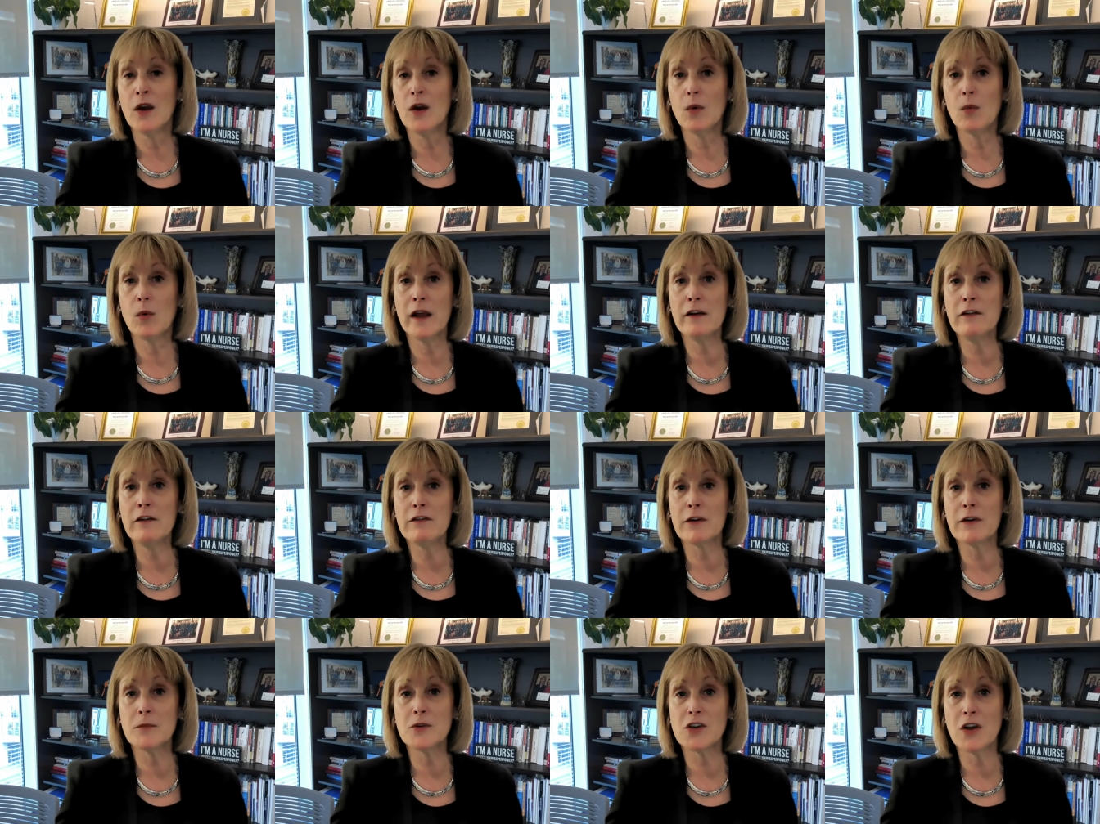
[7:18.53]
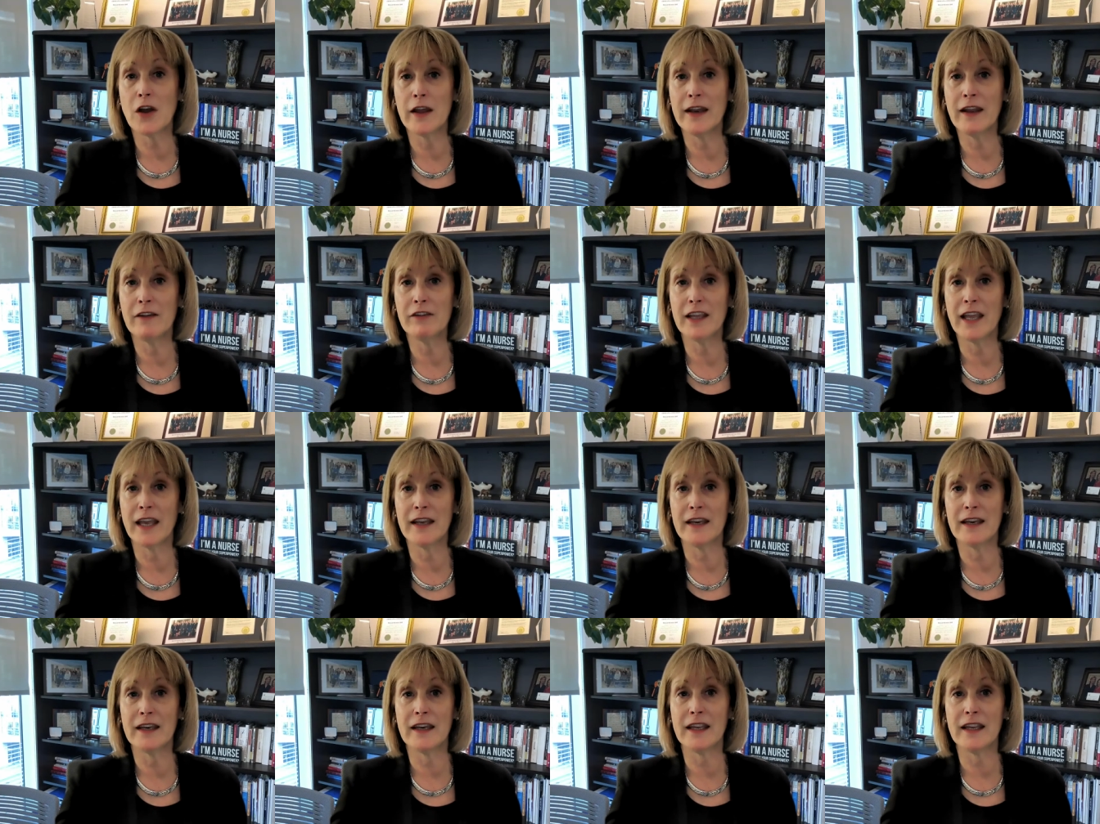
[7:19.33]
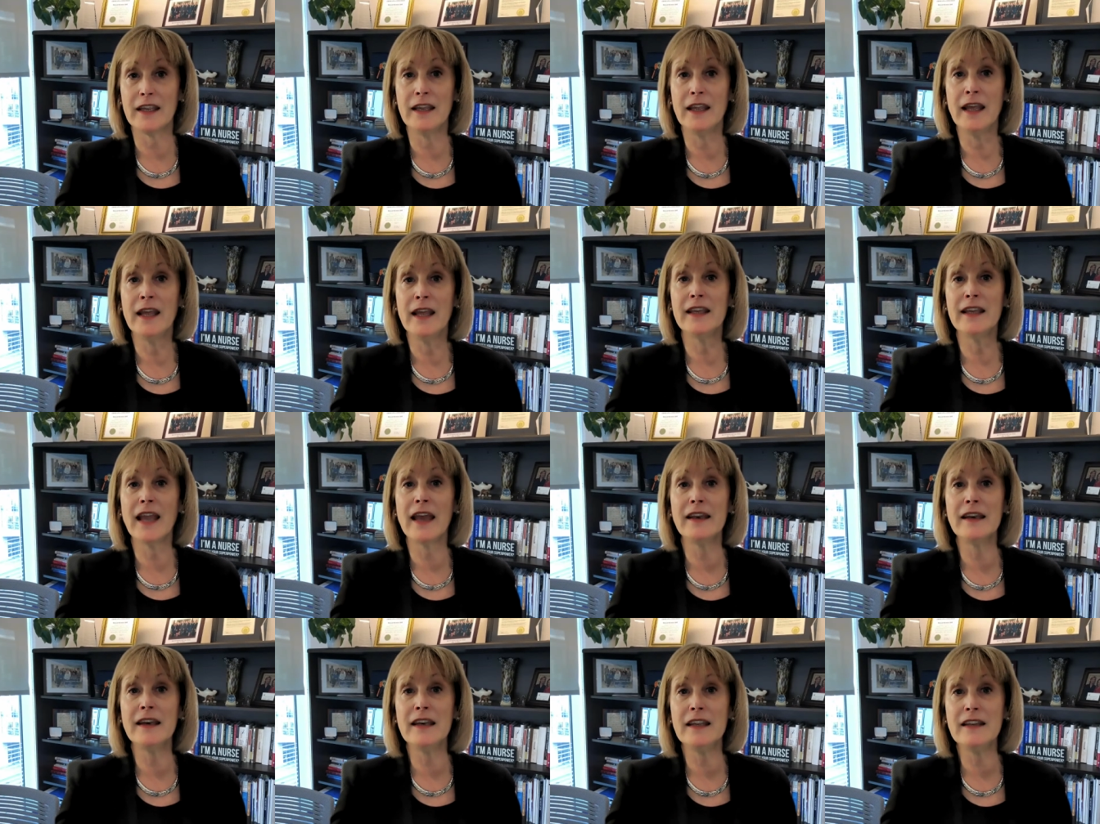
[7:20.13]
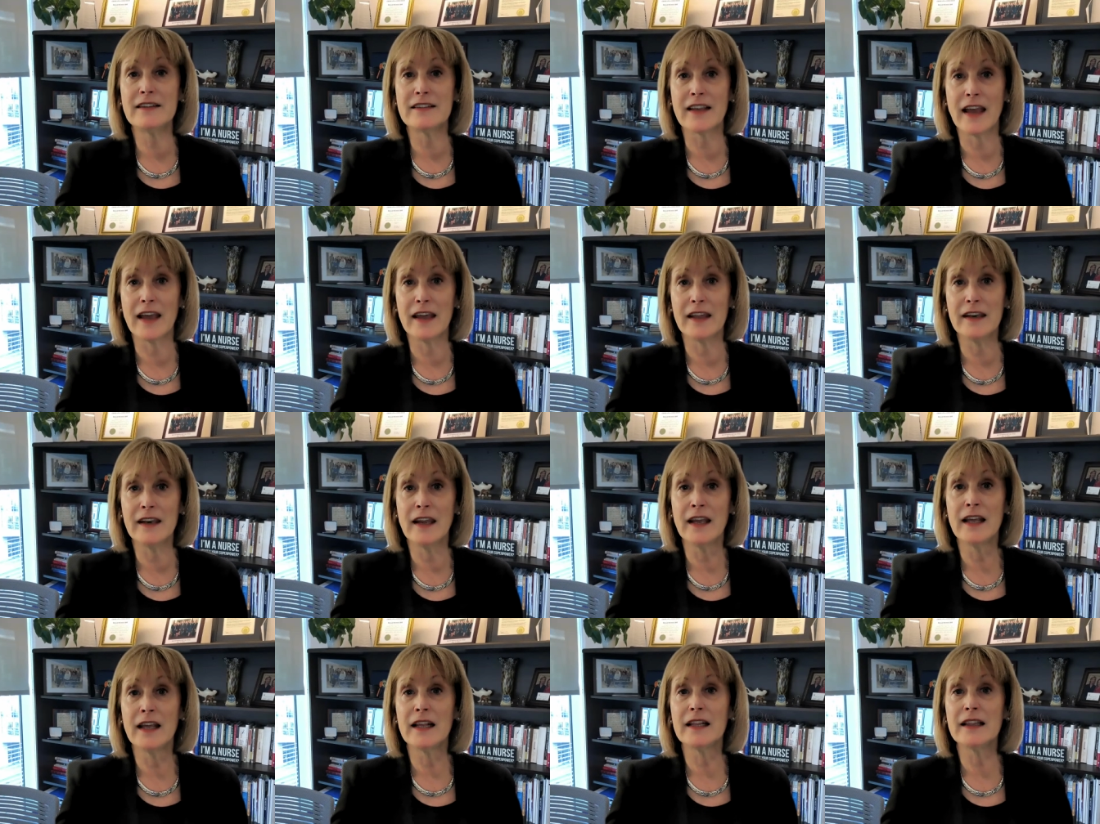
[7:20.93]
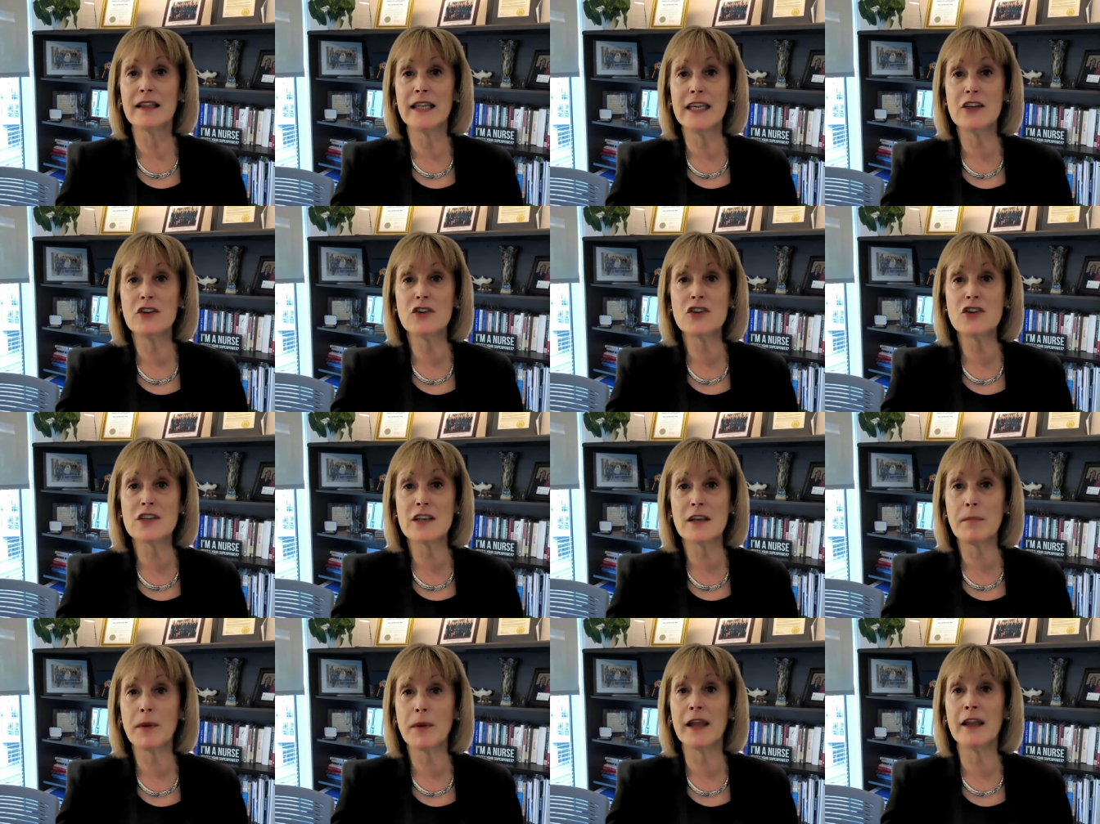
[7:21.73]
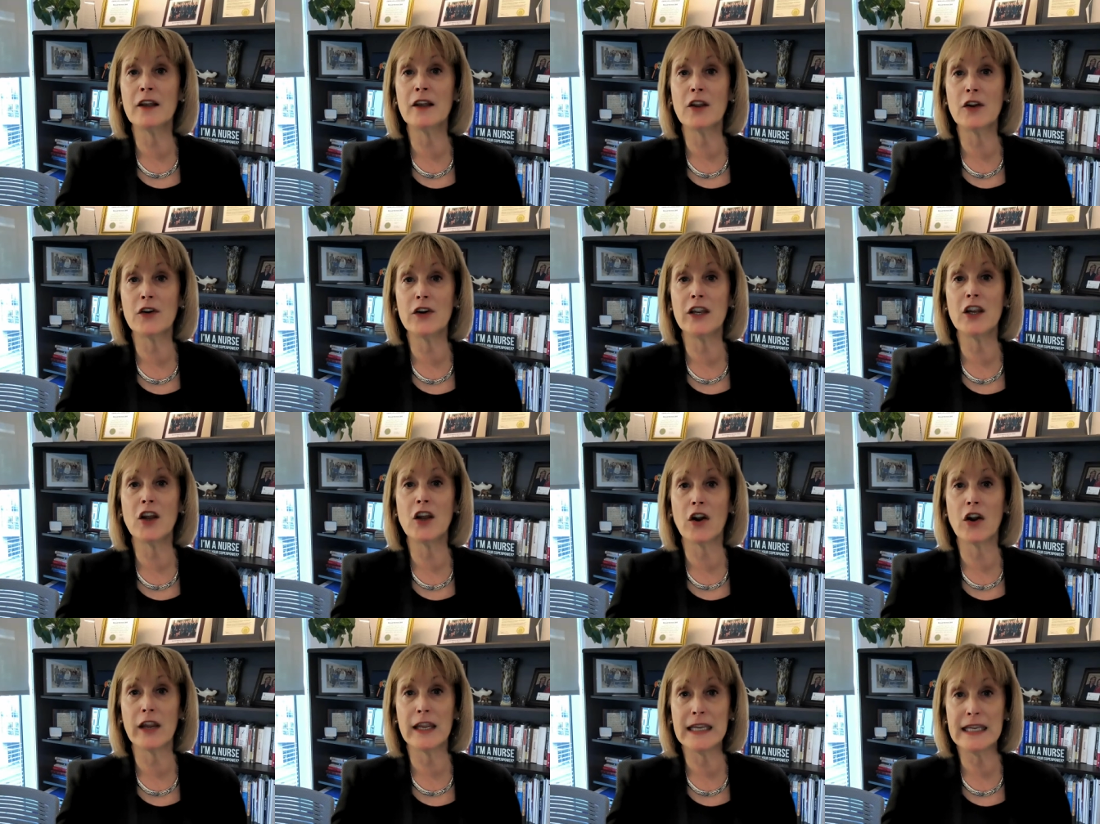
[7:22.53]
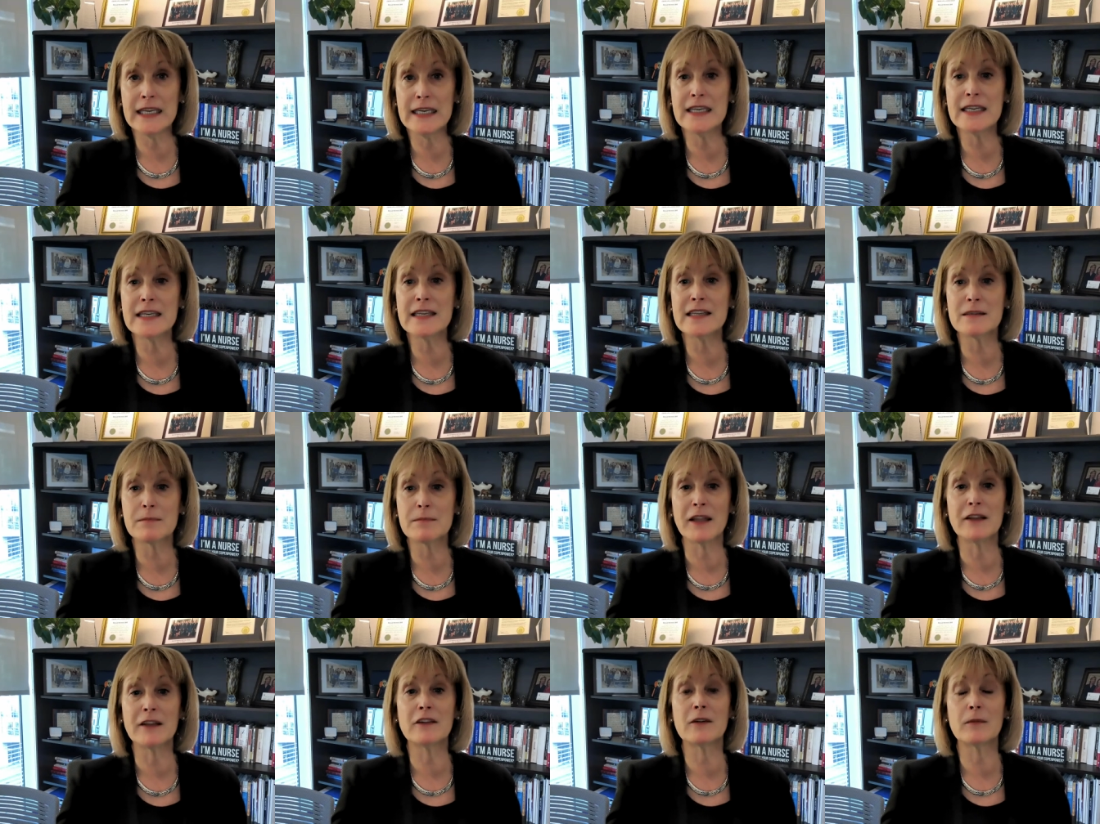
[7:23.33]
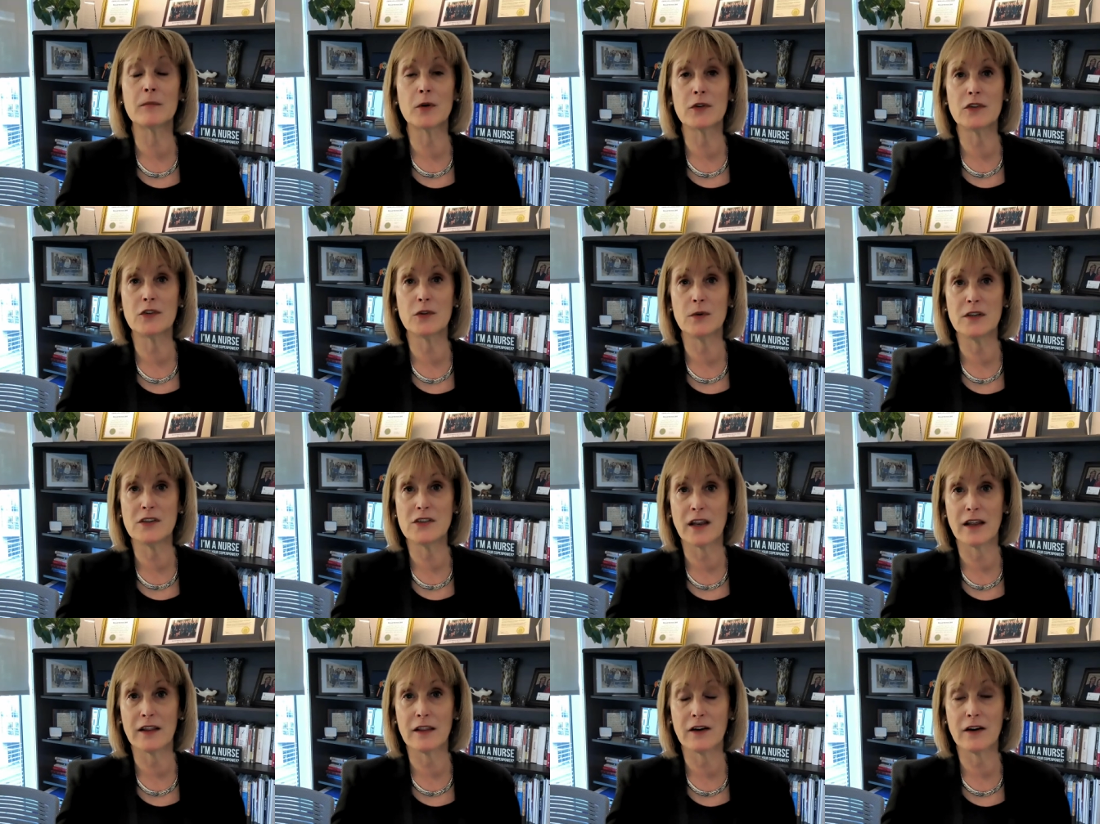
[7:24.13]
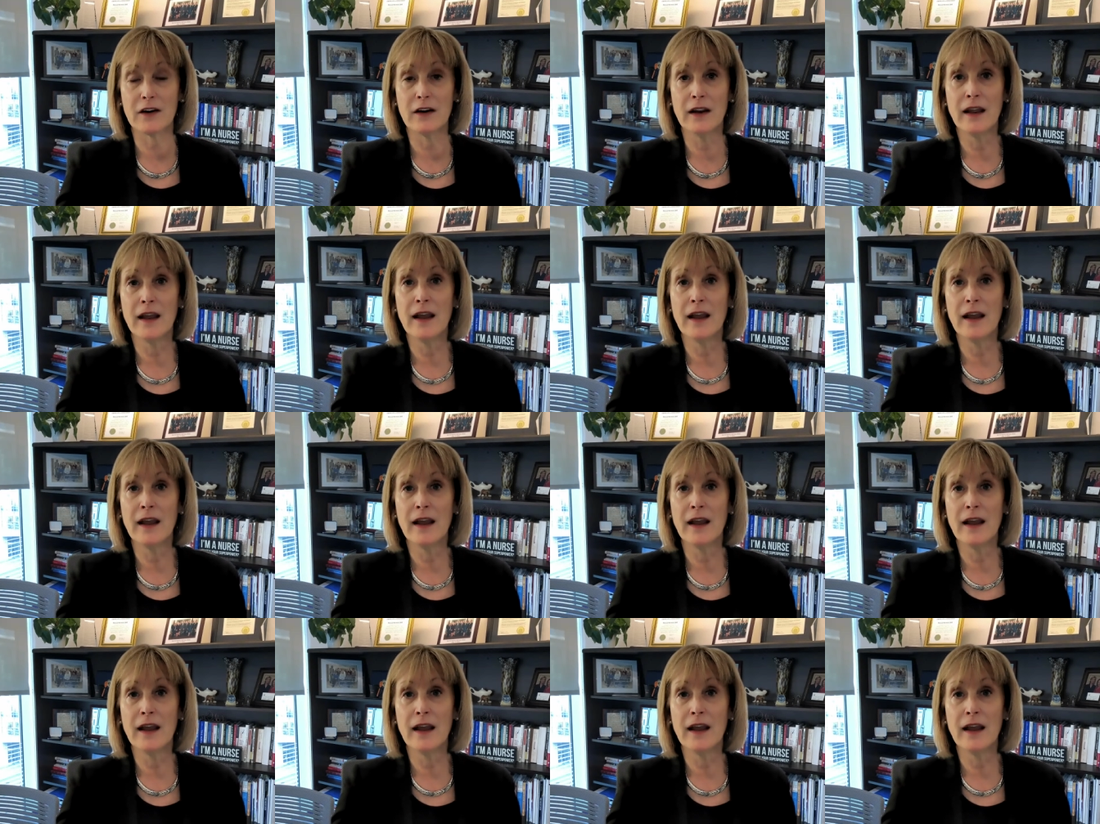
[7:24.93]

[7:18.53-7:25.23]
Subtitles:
One from John F. Kennedy. Kennedy said, "Leadership and learning are indispensable to each other."